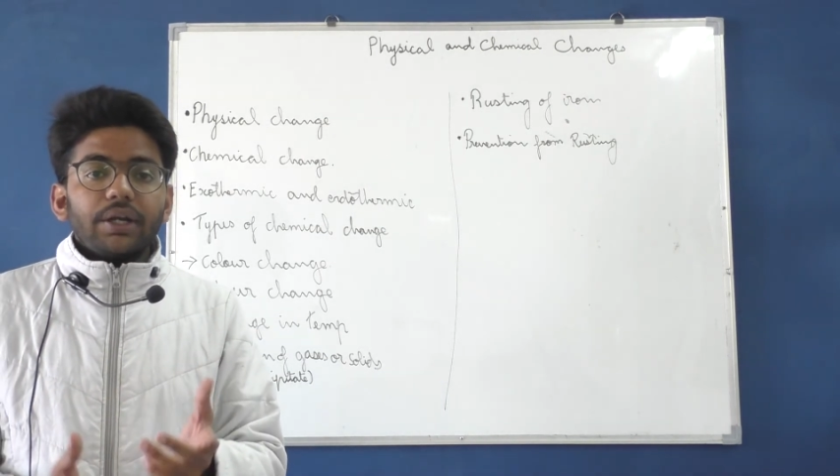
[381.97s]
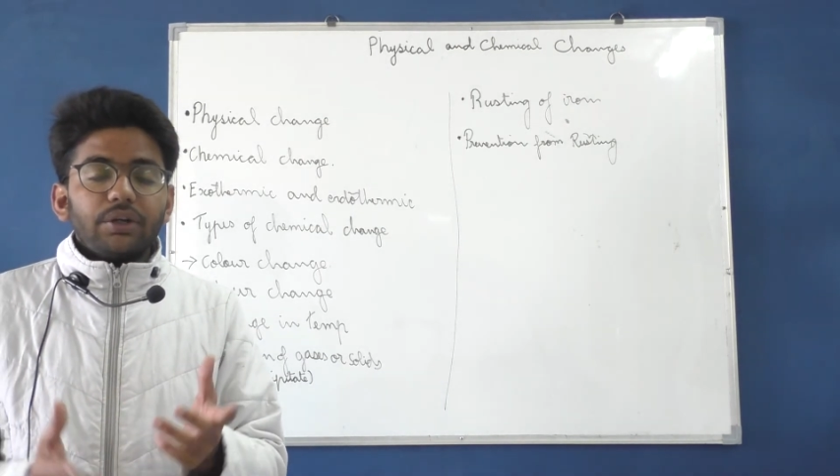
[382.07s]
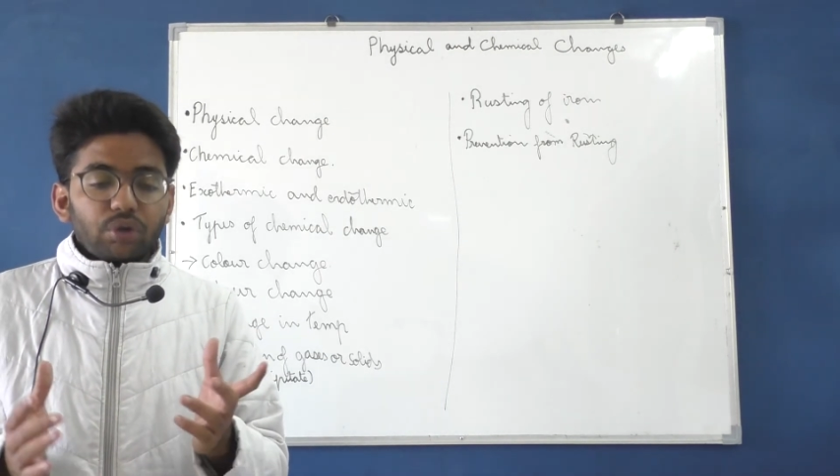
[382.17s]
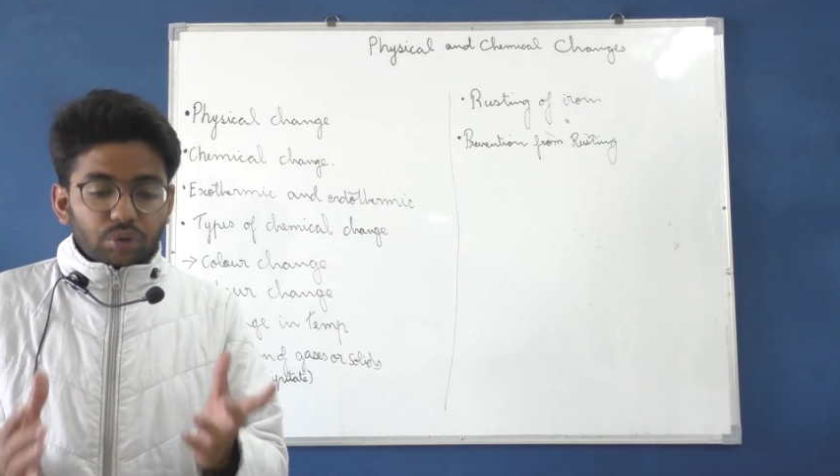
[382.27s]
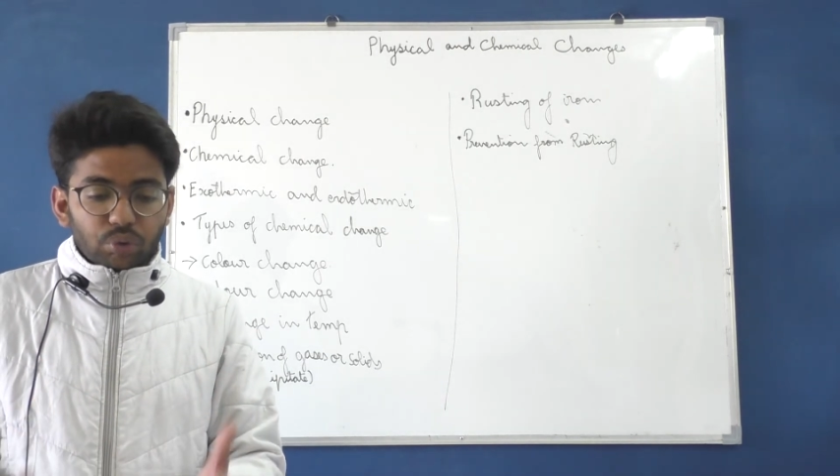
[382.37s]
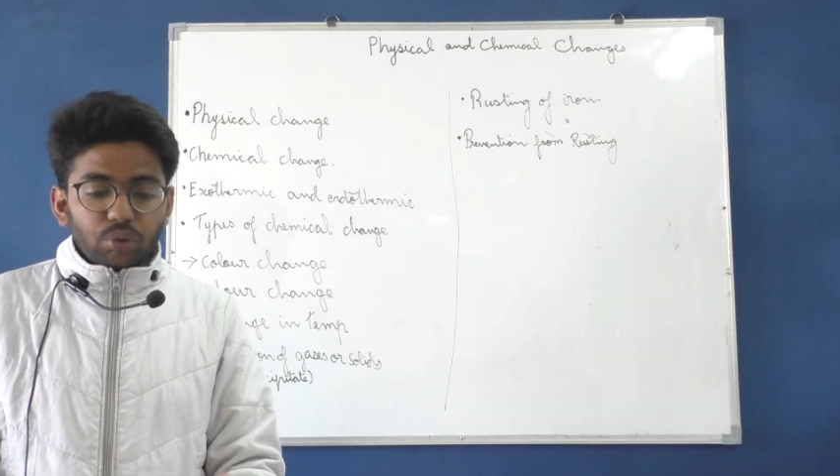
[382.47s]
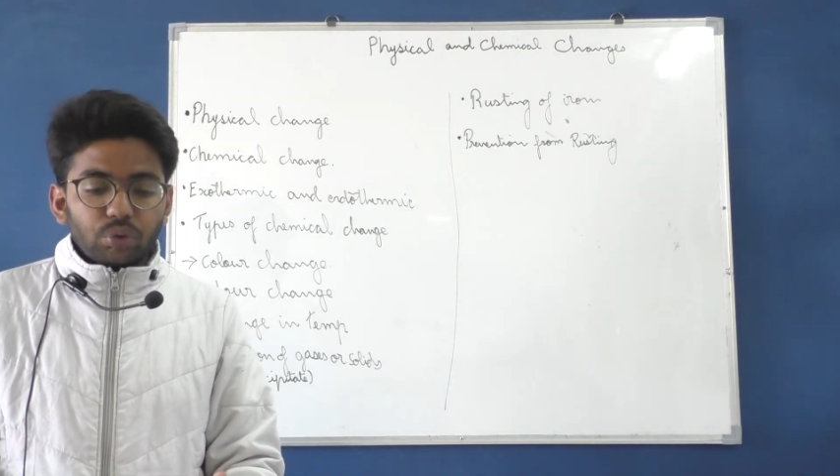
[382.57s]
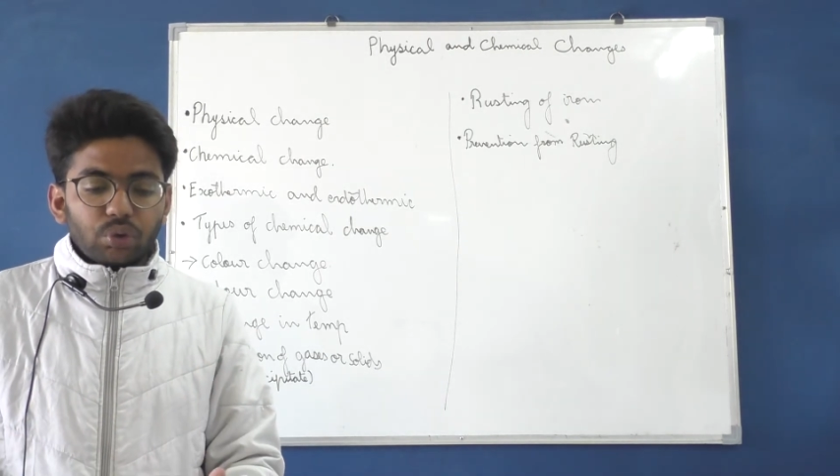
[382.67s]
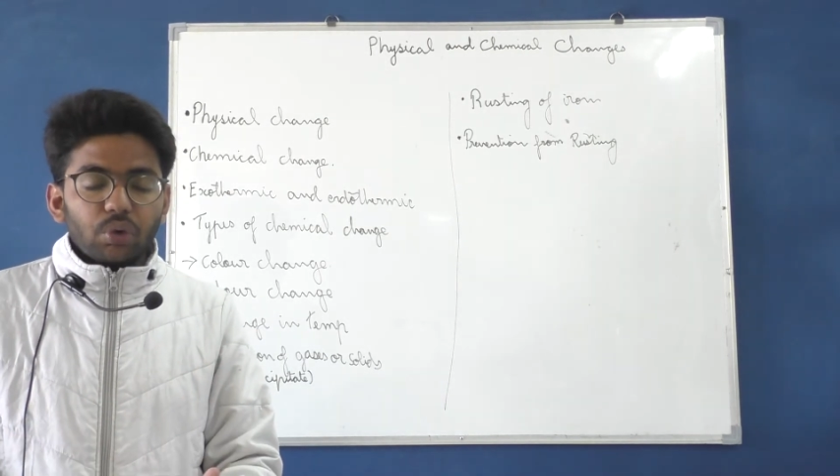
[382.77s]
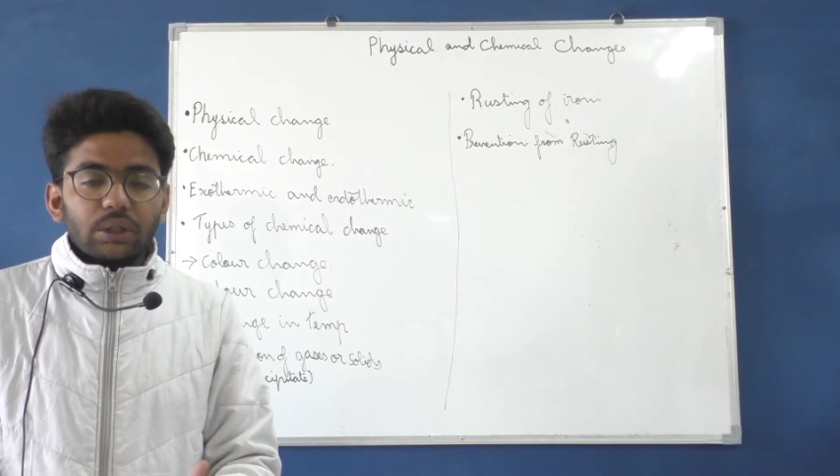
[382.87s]
into
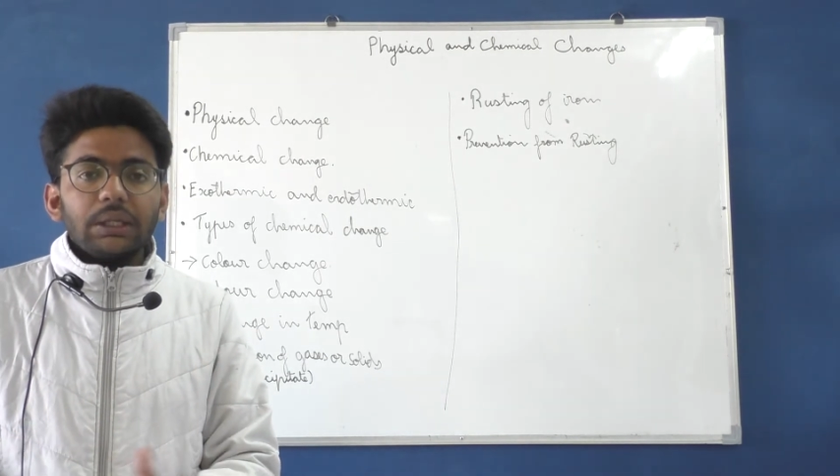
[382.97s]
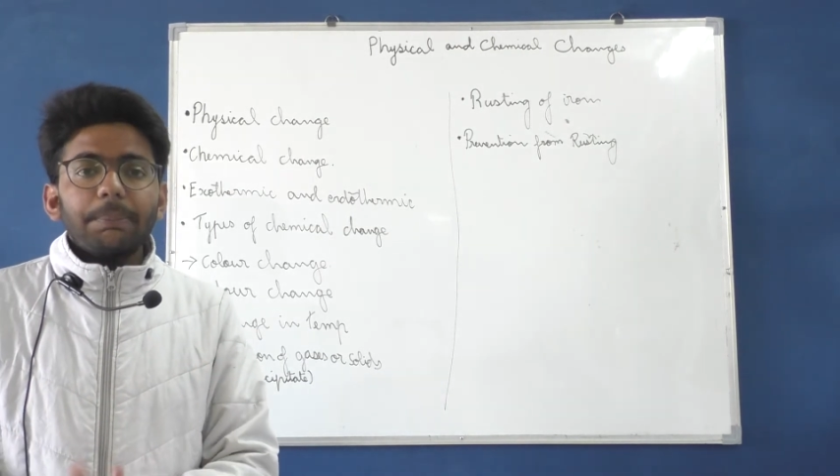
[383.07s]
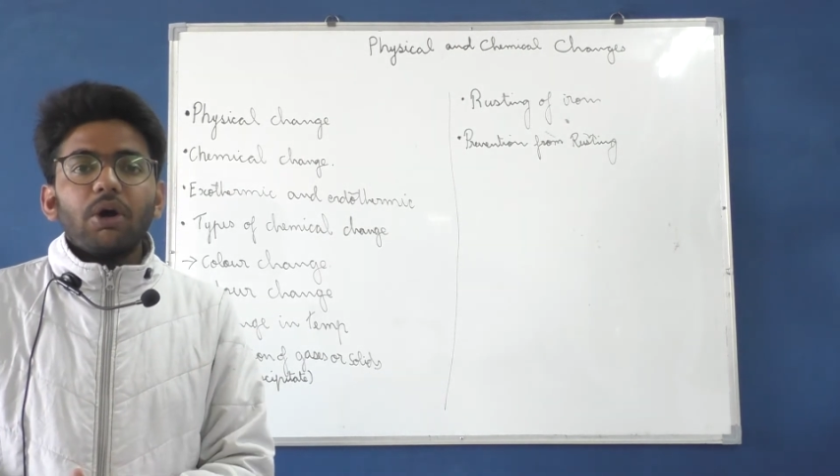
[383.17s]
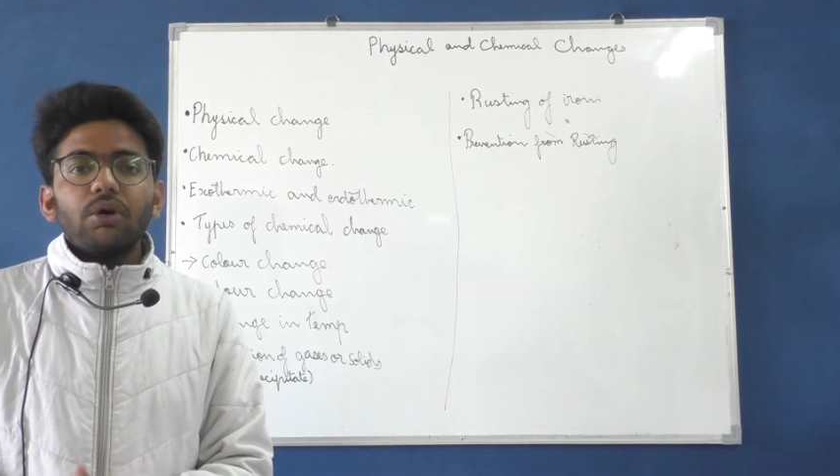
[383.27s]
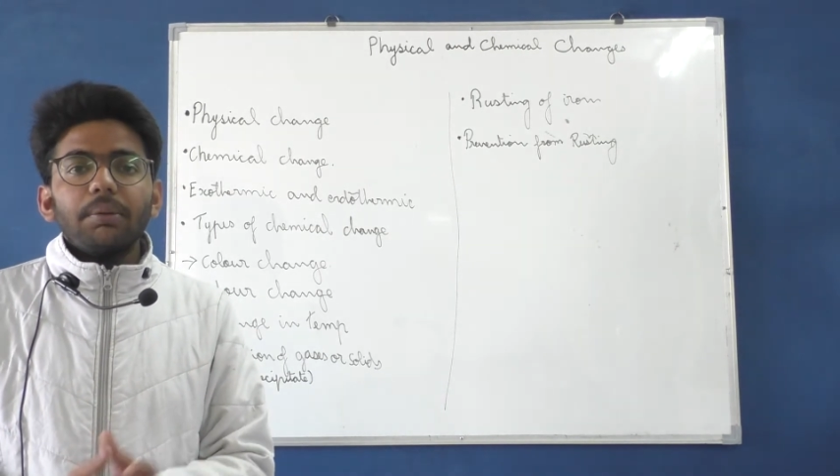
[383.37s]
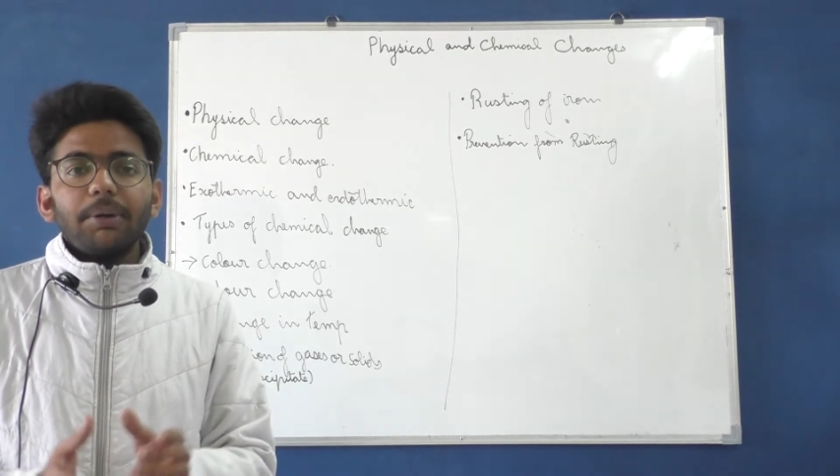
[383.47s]
totally powder,